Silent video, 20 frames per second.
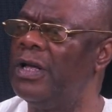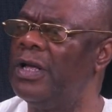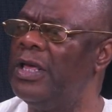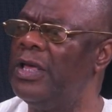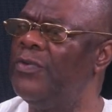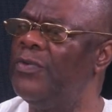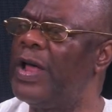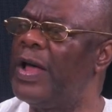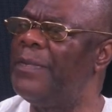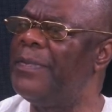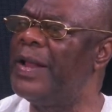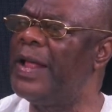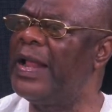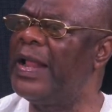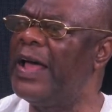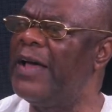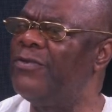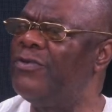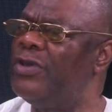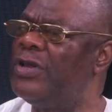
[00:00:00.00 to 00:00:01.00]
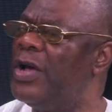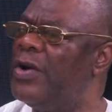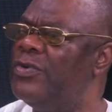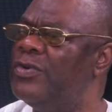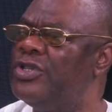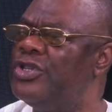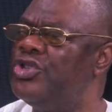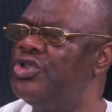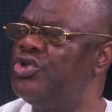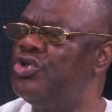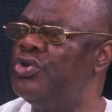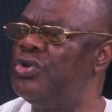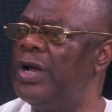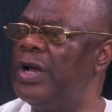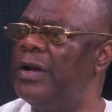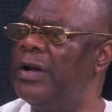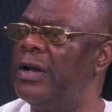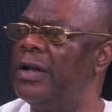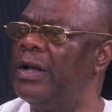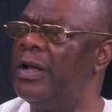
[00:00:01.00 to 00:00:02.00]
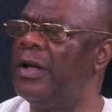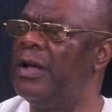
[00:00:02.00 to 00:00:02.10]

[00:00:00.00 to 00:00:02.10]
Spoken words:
he would have been alive today with his children.